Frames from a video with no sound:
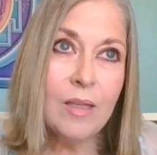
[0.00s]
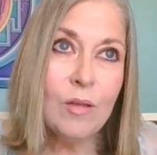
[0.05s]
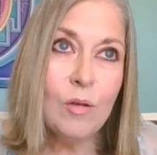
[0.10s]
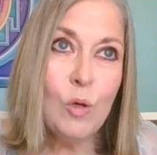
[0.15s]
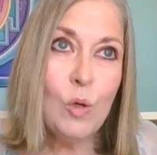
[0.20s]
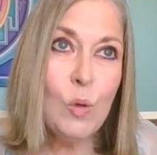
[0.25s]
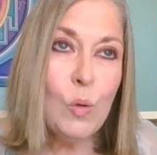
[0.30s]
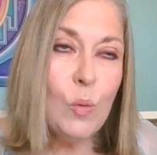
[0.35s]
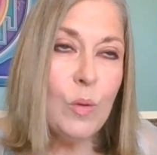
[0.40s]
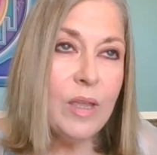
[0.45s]

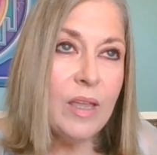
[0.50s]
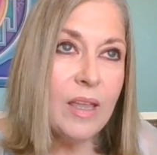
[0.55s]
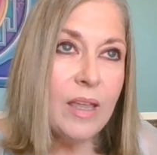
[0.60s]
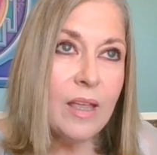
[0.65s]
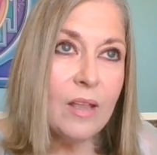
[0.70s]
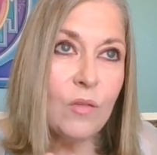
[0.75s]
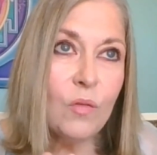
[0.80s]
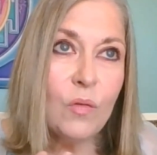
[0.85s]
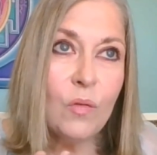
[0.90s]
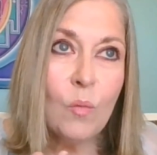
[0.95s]
looking
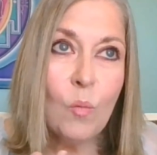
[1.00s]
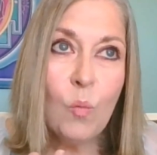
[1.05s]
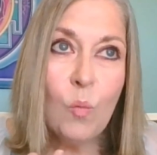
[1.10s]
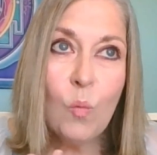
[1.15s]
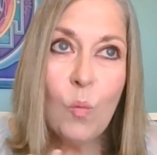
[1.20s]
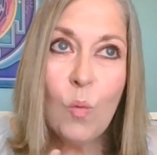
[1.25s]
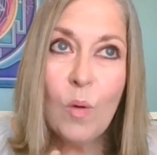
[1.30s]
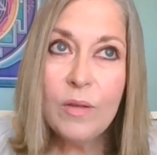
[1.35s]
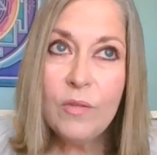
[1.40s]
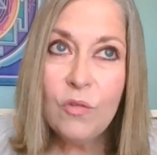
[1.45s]
at
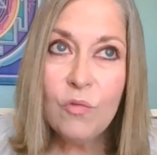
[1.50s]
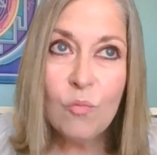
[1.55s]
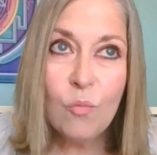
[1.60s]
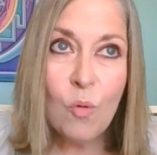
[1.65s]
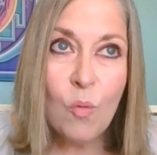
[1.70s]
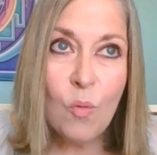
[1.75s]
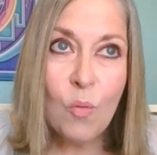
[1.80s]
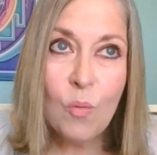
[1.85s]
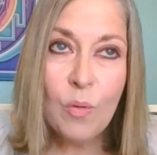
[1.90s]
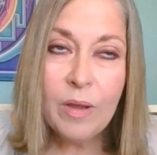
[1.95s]
what's
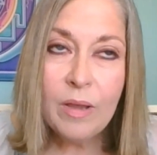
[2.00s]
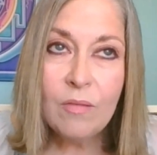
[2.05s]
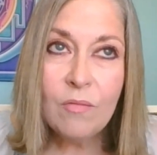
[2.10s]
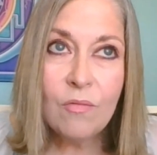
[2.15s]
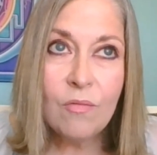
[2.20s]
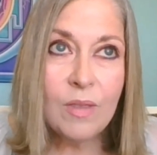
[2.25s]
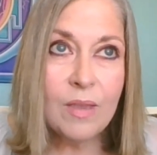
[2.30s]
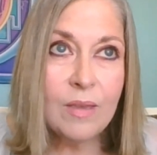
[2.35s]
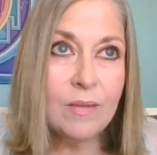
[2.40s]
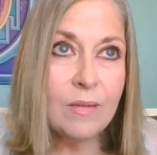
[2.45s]
wrong in
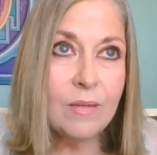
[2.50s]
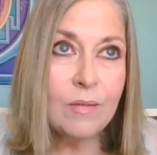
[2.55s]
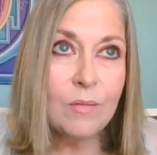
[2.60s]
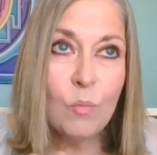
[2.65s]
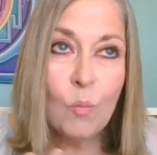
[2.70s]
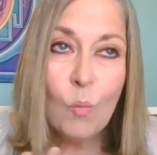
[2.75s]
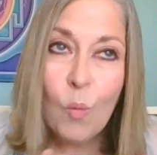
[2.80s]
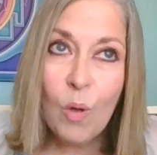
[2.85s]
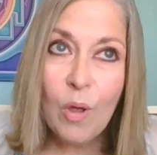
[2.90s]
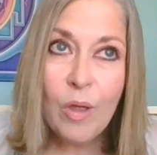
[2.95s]
this
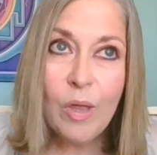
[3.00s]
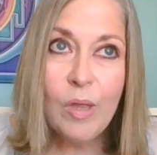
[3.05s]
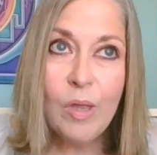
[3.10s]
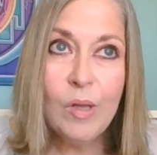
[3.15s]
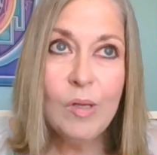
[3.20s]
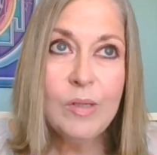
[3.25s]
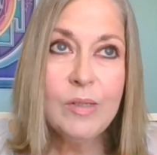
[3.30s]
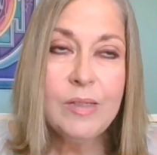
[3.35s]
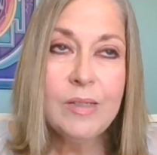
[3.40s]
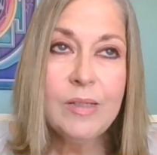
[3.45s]

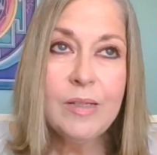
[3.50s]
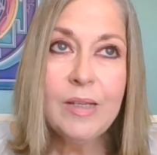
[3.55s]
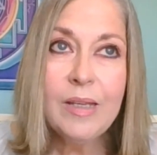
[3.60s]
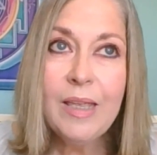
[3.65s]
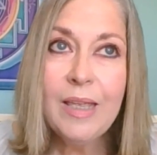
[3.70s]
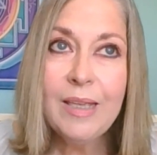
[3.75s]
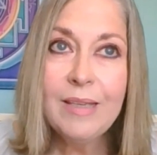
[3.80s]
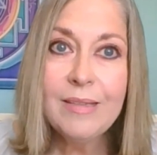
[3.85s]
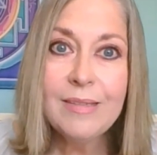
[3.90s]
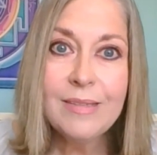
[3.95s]
world,
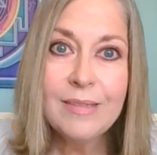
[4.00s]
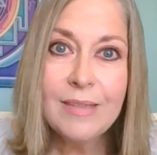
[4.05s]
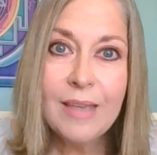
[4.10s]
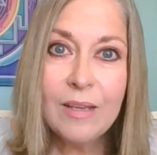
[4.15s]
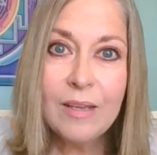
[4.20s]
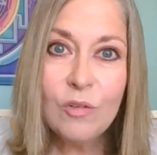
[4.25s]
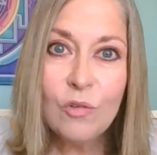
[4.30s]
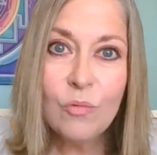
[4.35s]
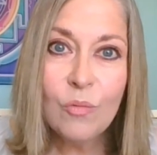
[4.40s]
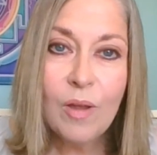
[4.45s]

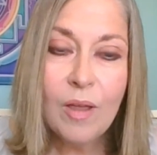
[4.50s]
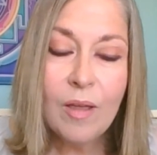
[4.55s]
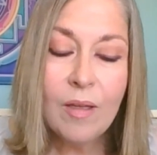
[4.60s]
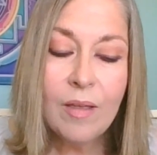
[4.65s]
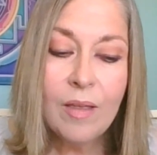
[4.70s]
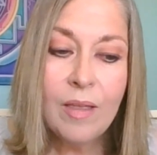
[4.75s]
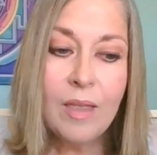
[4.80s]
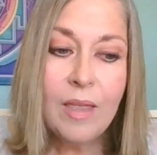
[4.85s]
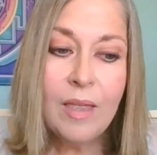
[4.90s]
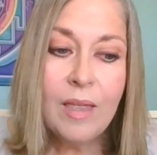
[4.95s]
etc.
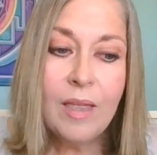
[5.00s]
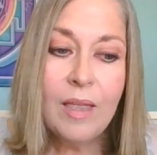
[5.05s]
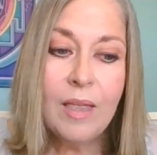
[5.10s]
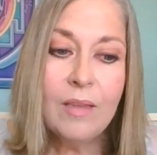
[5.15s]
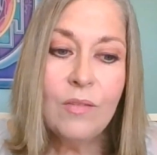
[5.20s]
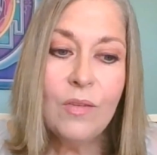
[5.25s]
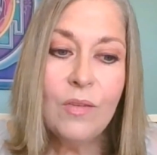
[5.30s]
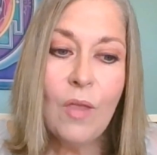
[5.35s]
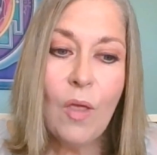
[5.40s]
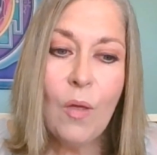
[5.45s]

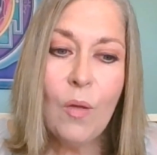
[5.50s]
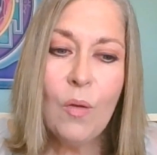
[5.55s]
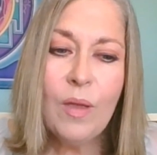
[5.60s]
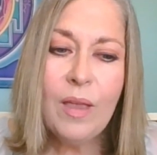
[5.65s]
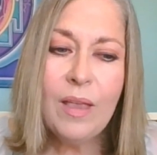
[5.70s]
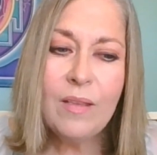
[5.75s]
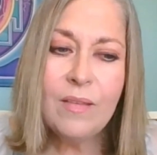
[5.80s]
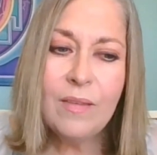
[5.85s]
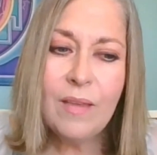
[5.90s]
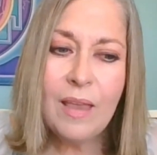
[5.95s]
So
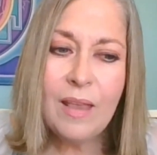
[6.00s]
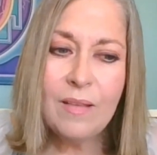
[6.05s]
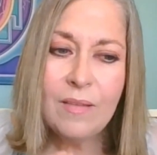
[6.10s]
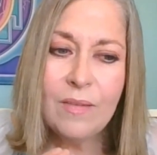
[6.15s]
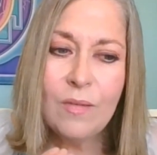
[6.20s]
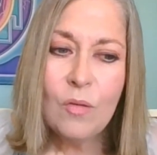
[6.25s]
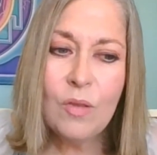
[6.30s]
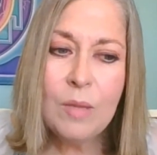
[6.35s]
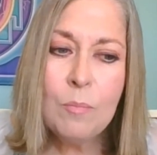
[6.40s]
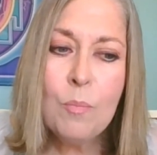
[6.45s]

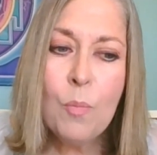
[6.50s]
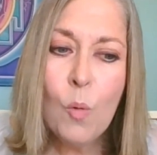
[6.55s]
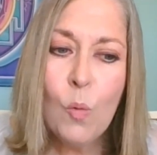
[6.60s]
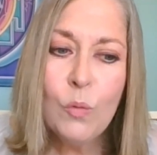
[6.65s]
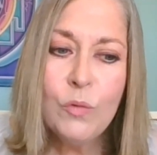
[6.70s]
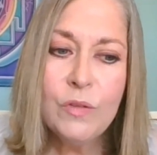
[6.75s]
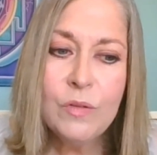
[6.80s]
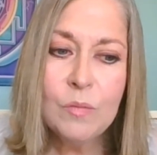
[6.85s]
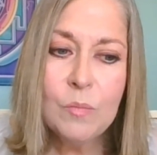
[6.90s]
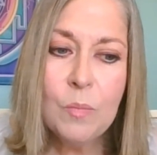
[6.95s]
it's an
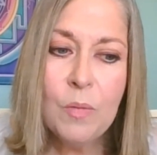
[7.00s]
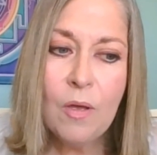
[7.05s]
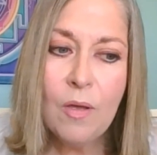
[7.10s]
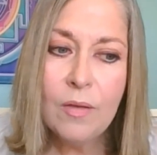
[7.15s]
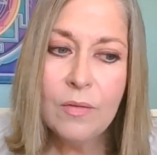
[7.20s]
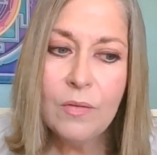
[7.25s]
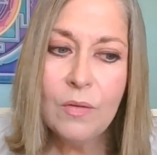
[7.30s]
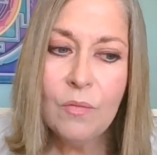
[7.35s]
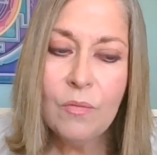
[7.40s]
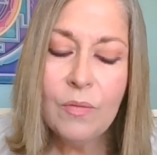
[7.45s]
important
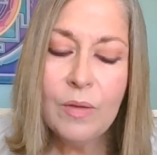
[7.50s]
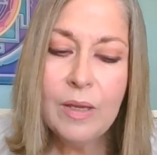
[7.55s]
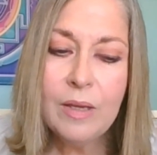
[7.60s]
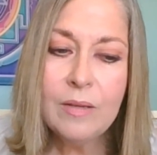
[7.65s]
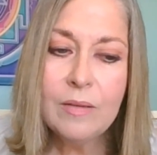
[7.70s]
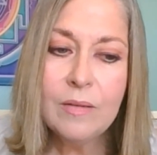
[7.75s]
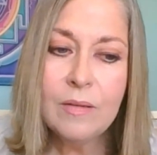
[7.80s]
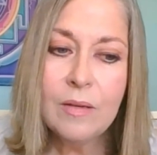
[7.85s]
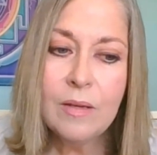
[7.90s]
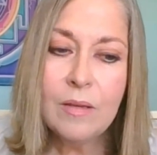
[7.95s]
part of
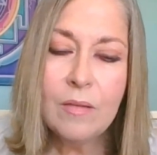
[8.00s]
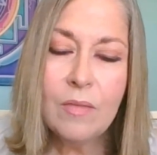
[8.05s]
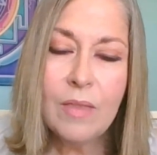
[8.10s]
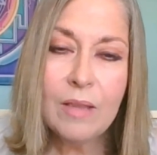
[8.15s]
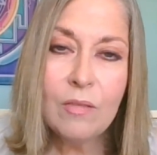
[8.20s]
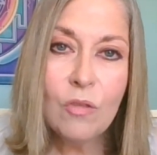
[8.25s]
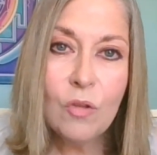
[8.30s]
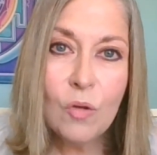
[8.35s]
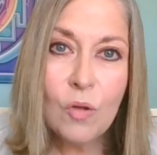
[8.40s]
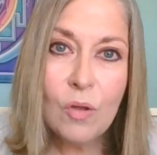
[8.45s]
it
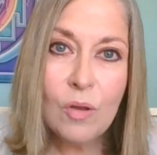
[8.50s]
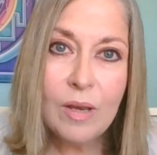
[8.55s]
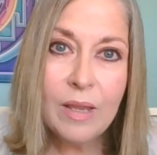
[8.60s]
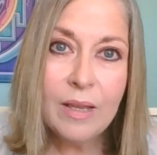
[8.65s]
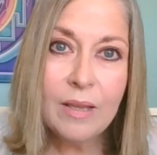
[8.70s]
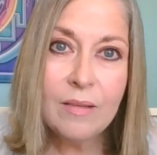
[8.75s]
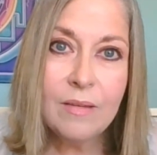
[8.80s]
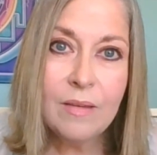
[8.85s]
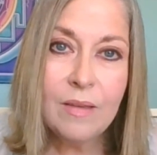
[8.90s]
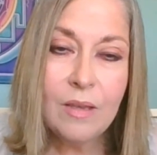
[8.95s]
that the
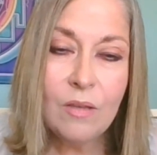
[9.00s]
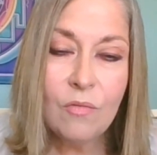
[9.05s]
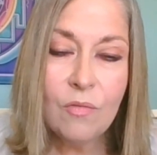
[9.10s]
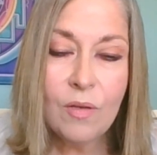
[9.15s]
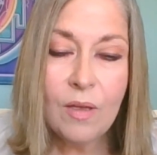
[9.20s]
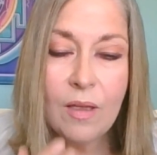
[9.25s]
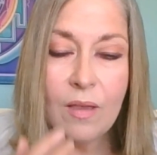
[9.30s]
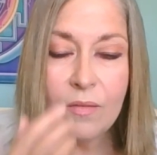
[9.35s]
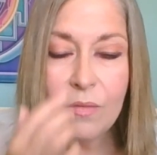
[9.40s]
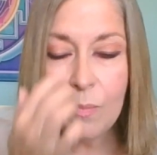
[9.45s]
collective
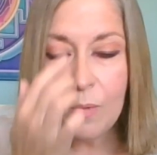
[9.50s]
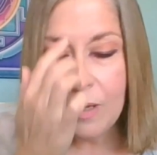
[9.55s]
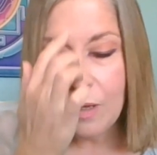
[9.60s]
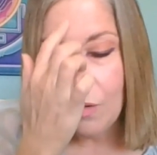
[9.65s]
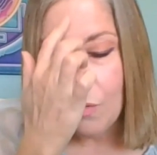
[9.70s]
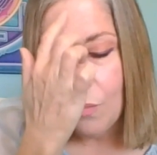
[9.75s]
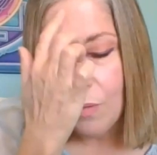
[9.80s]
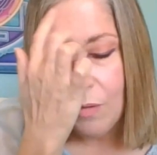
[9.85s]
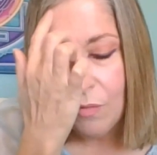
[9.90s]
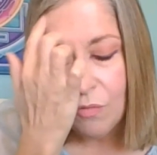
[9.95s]
has been
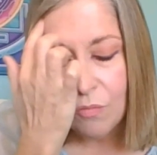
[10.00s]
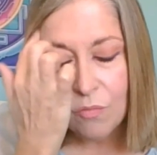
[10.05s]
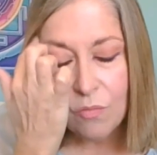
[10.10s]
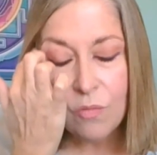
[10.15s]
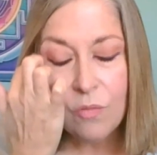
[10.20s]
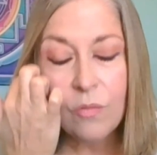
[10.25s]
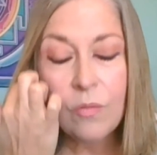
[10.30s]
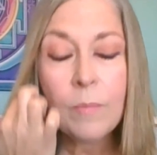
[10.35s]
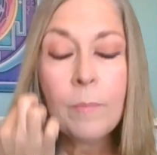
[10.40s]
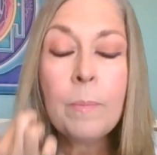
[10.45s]
going
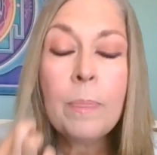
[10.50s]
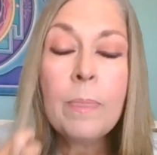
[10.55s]
through.